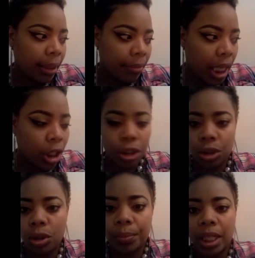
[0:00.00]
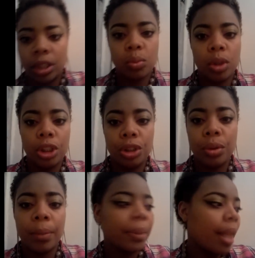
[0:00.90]
major to it because once you
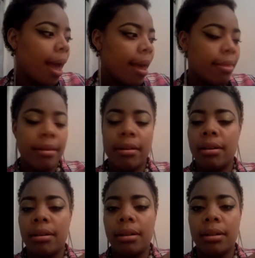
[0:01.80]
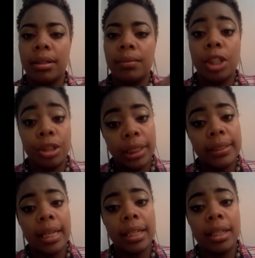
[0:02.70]
apply the um, 30
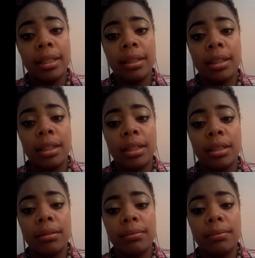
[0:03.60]
second uh,